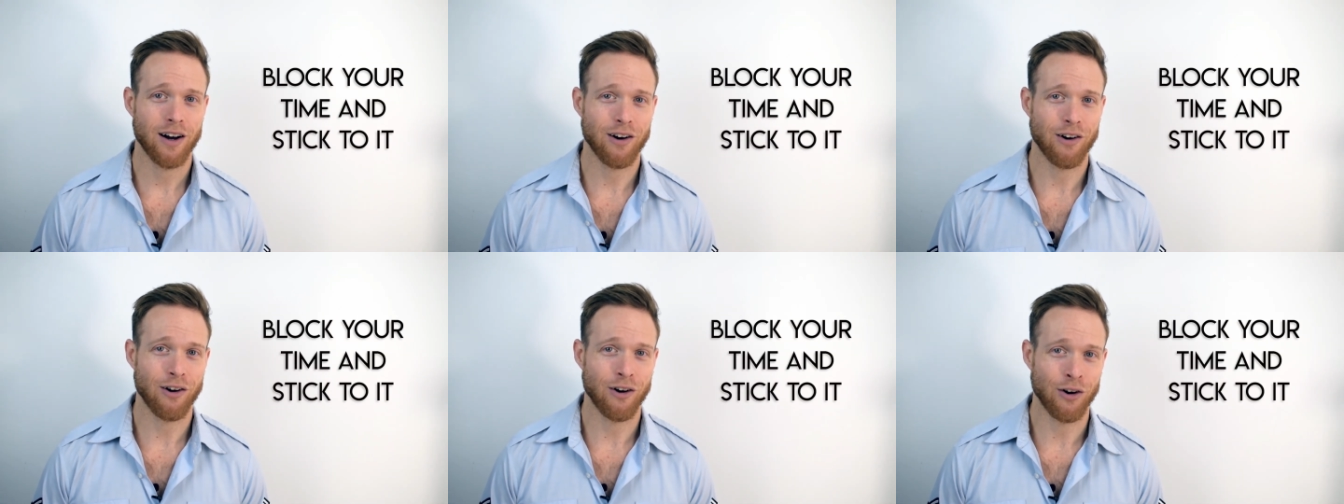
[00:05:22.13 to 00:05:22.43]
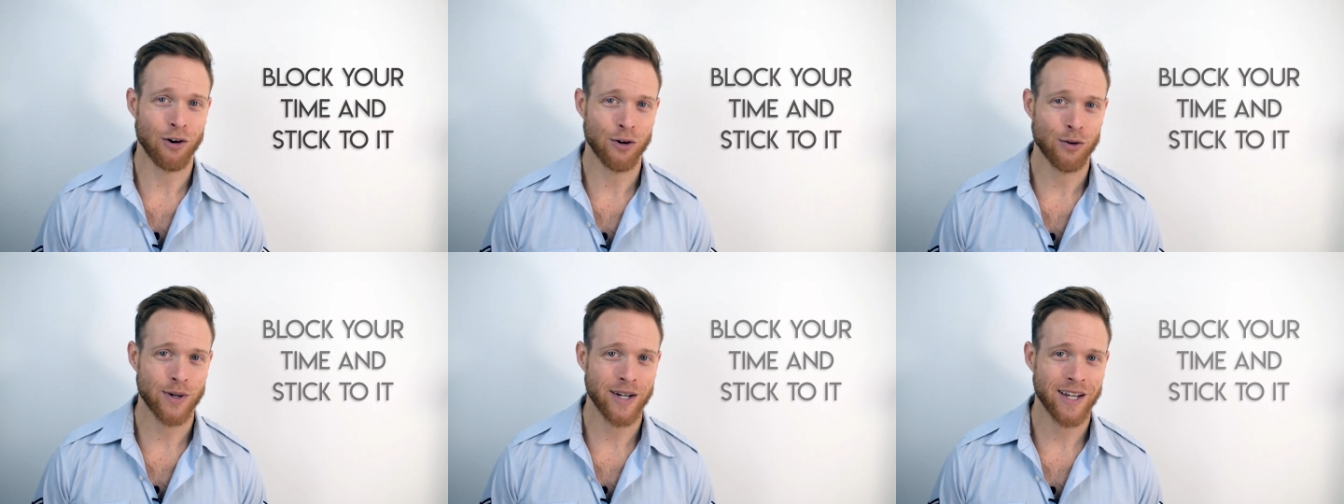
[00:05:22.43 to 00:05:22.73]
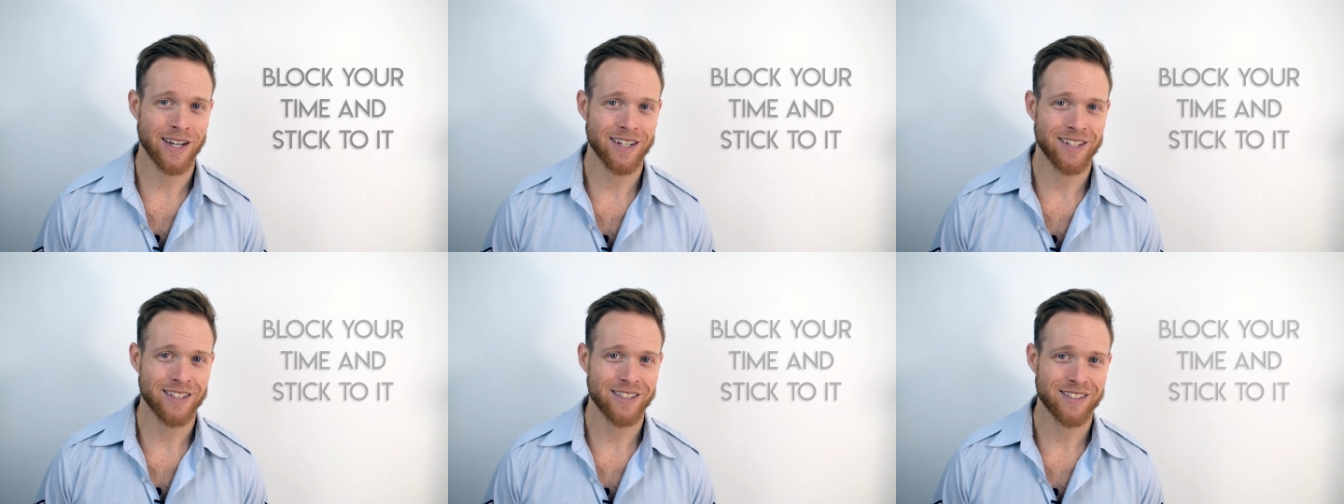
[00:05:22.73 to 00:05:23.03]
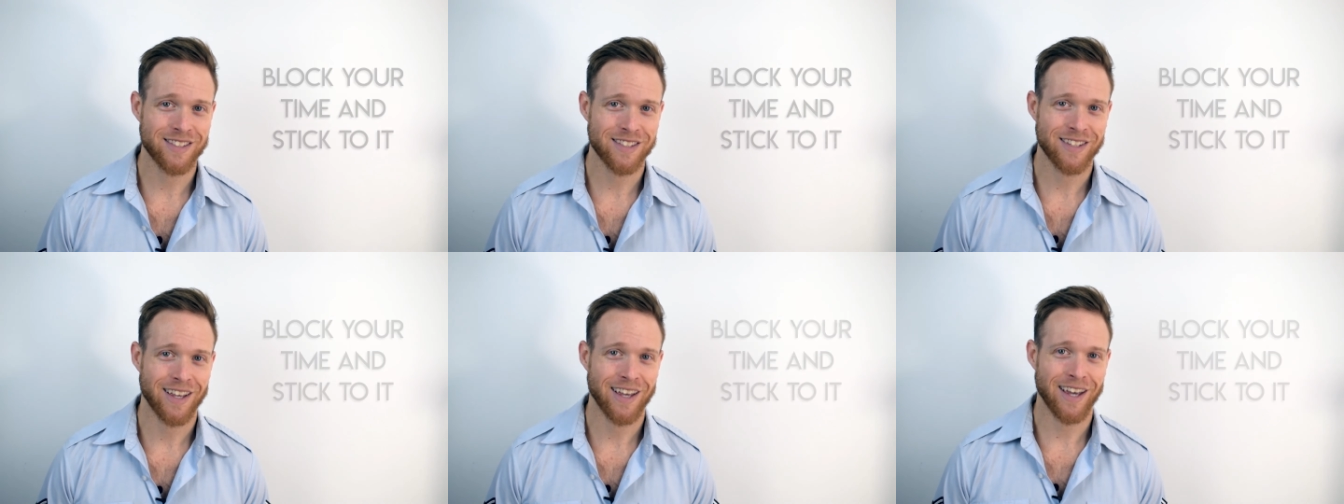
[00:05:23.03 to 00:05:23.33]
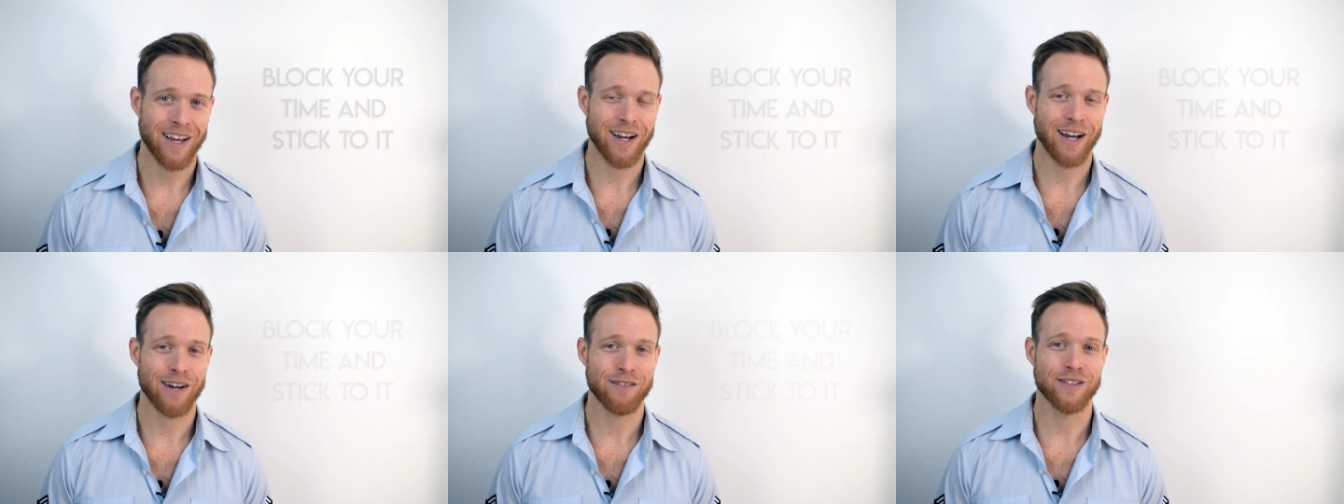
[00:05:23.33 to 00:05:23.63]
always
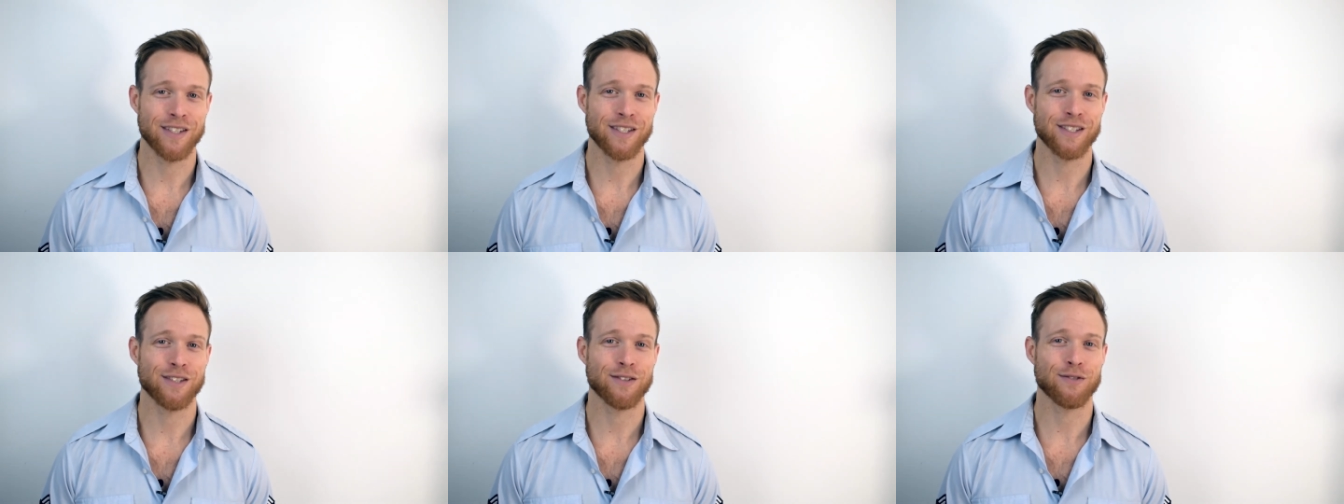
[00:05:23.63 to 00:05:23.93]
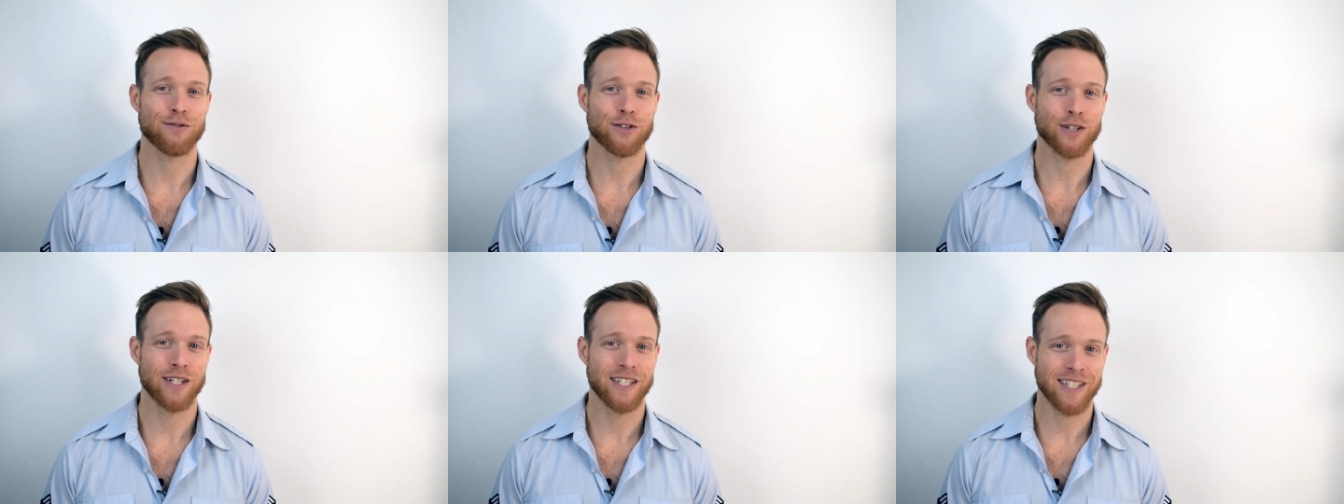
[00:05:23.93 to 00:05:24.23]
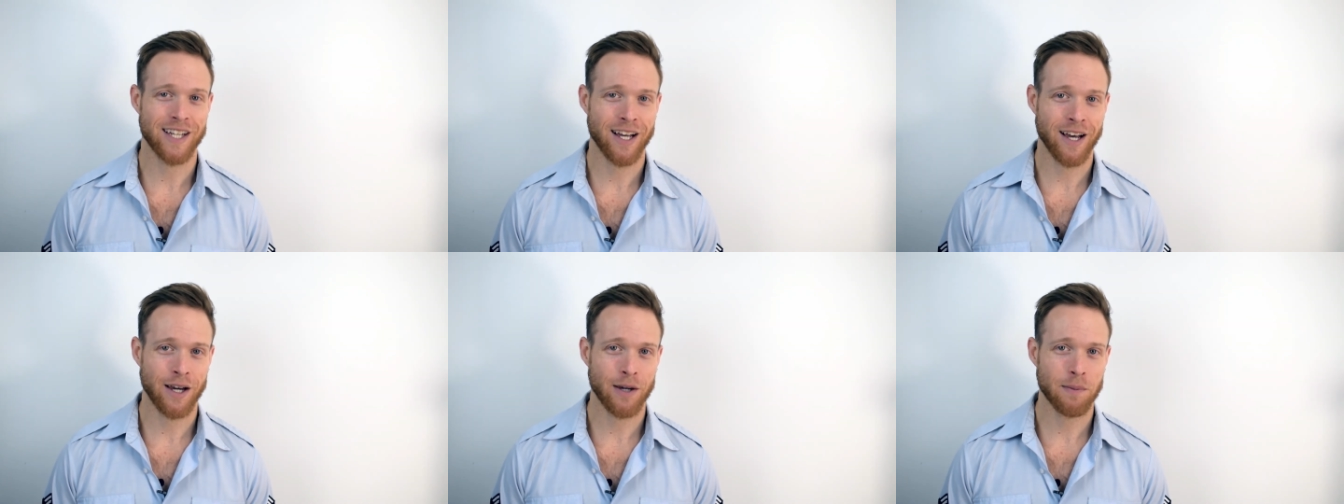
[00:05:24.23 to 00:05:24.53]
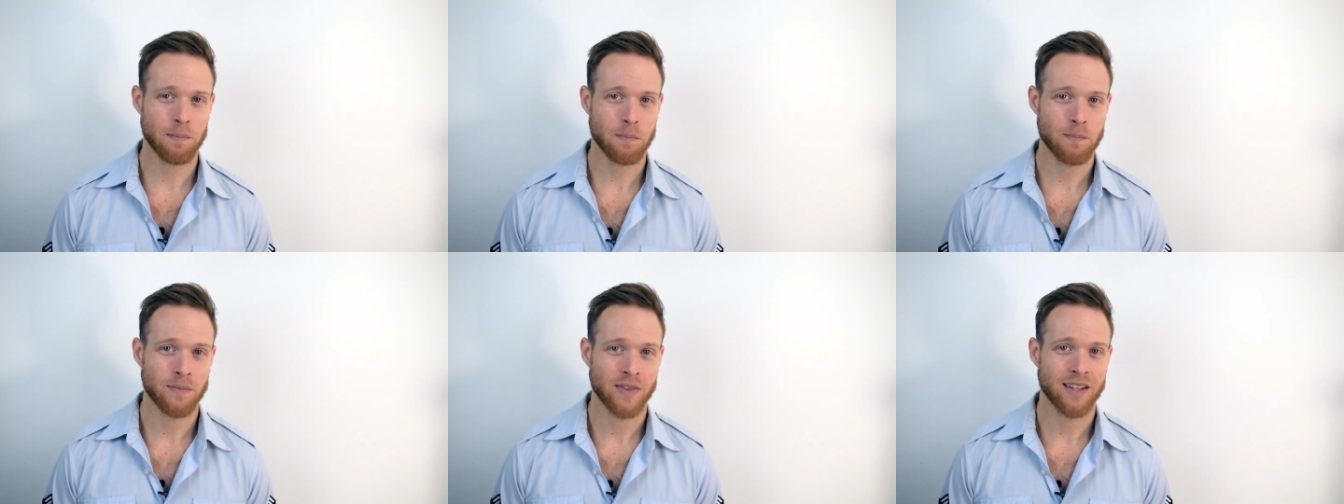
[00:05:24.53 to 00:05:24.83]
have this free time